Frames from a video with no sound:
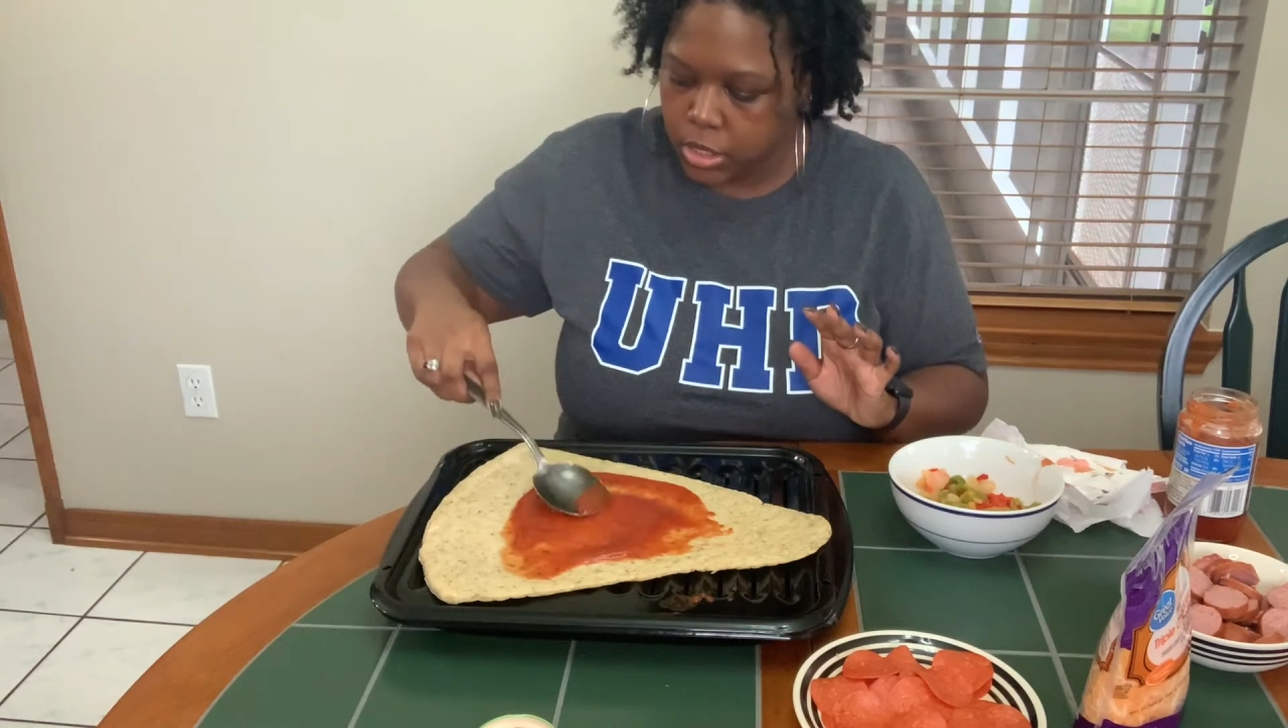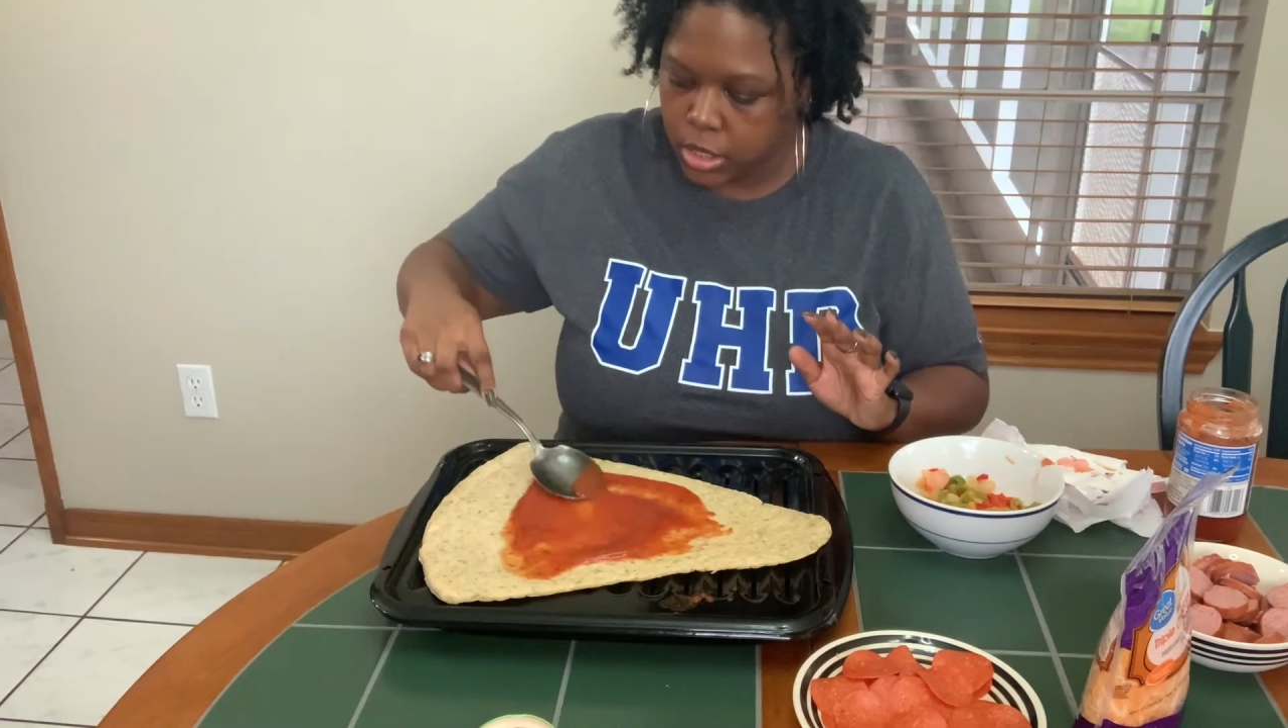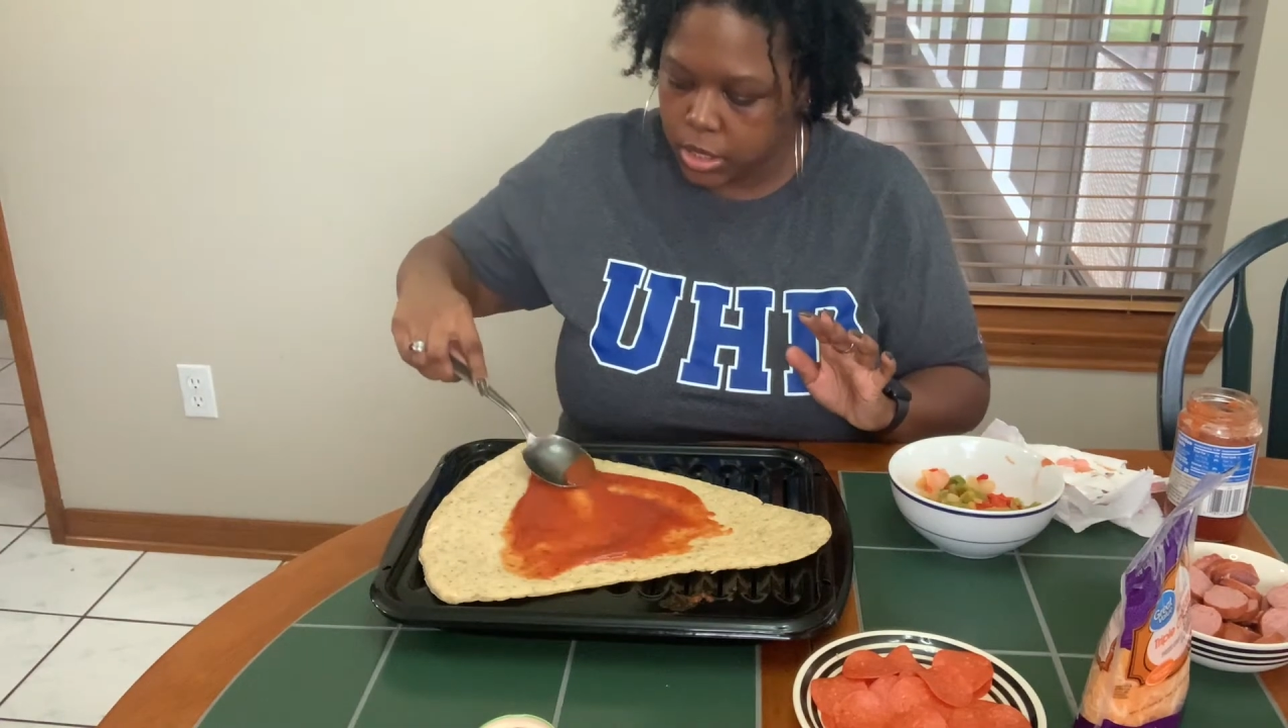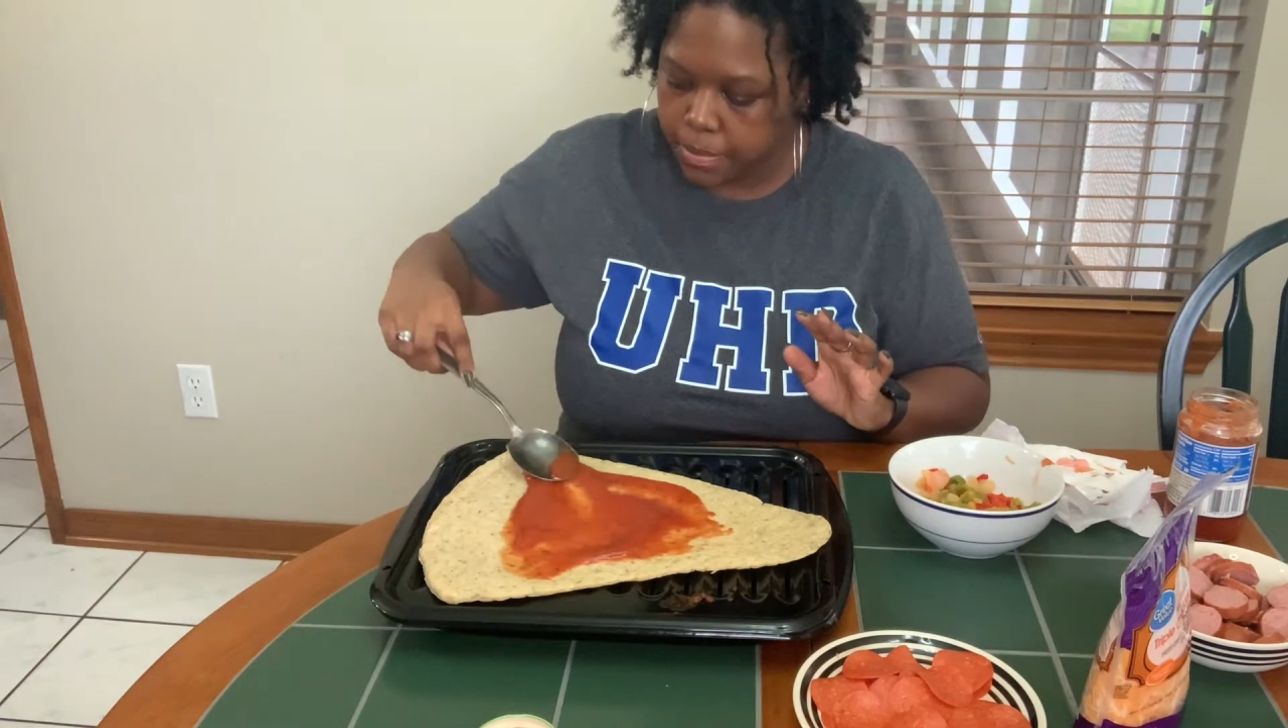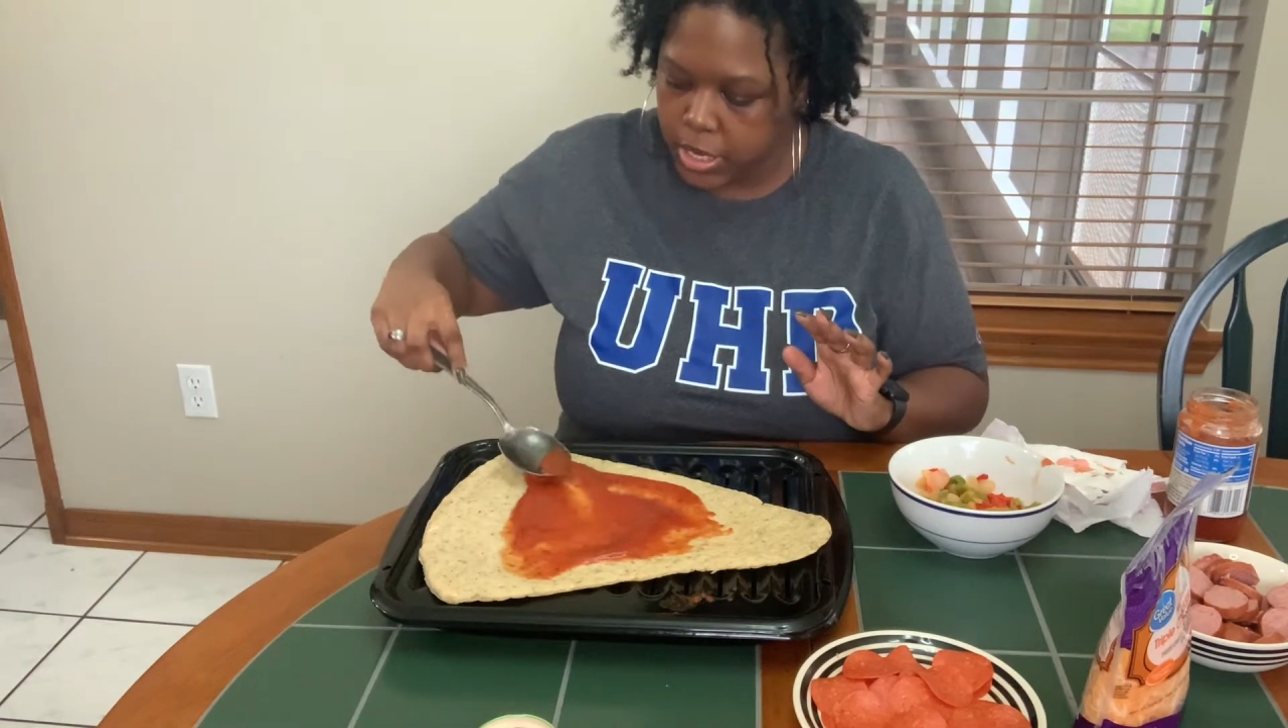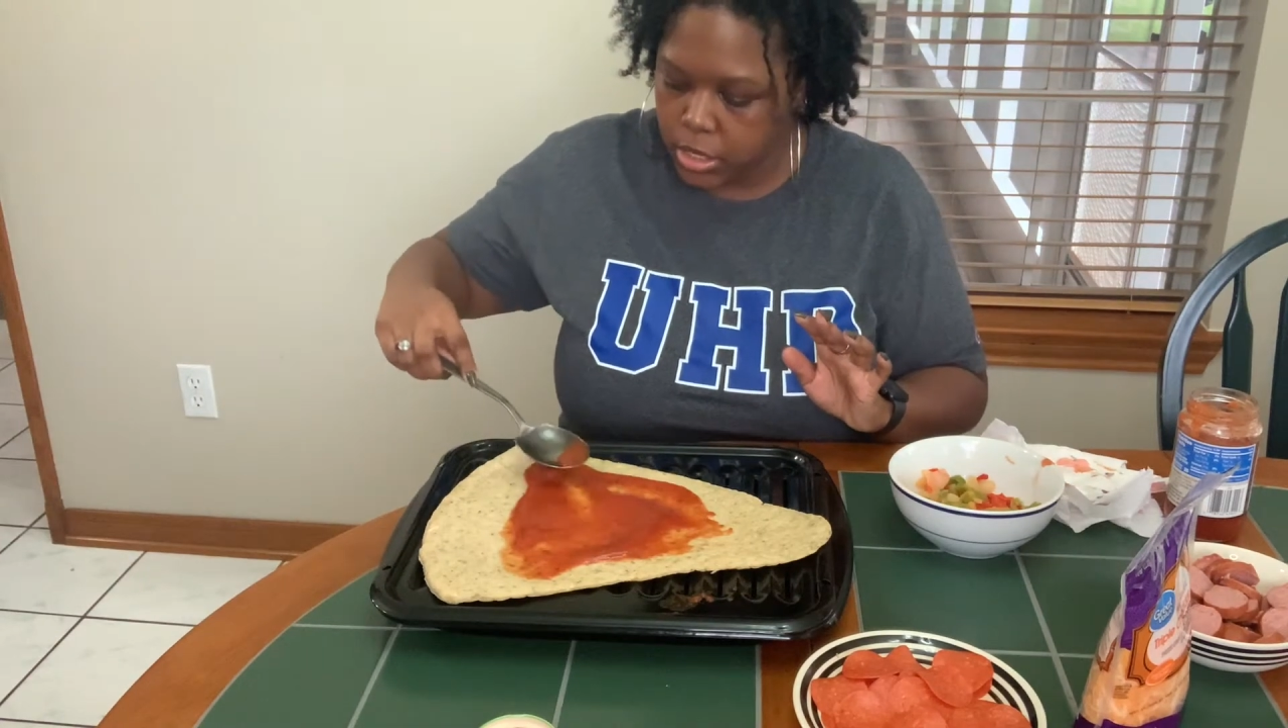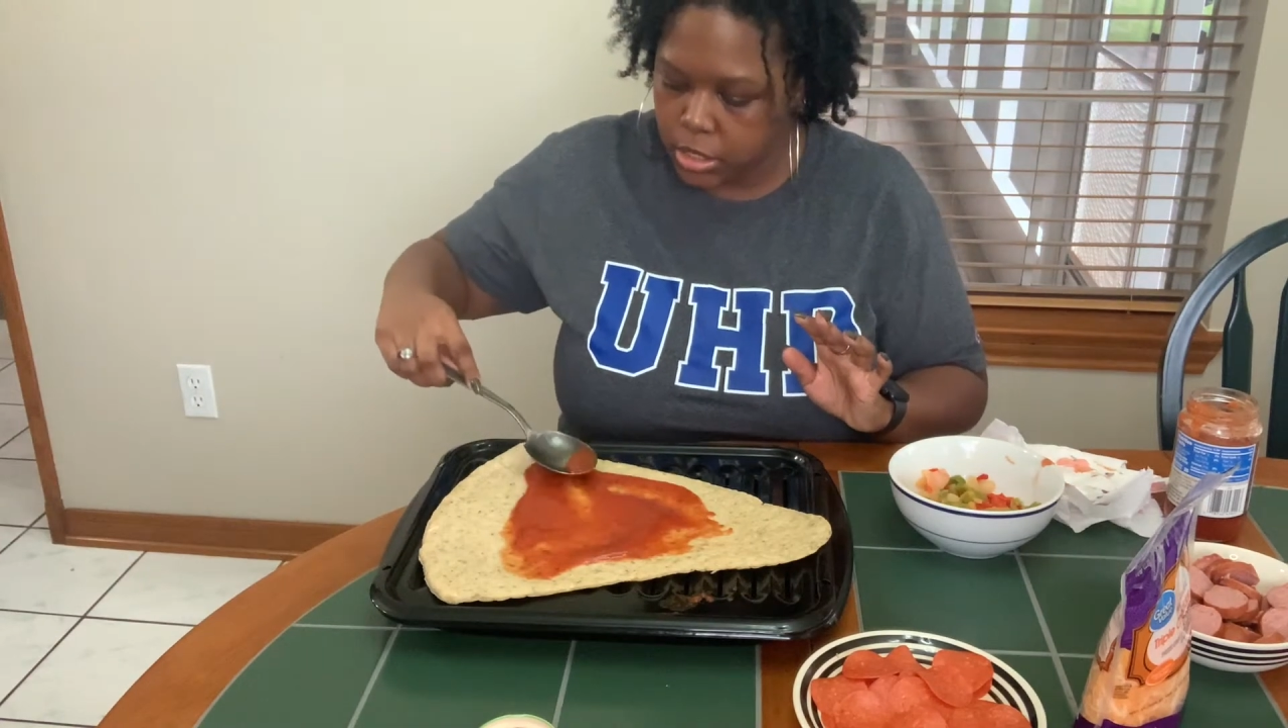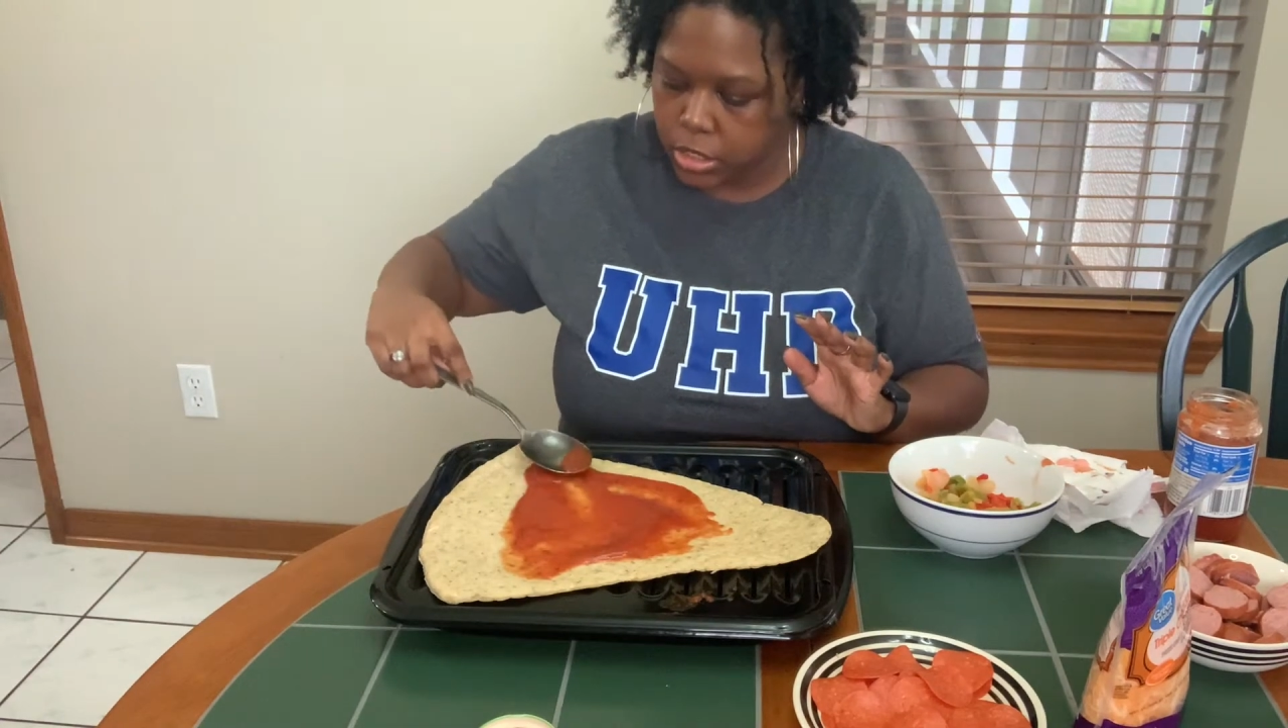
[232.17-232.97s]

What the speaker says: Get the pizza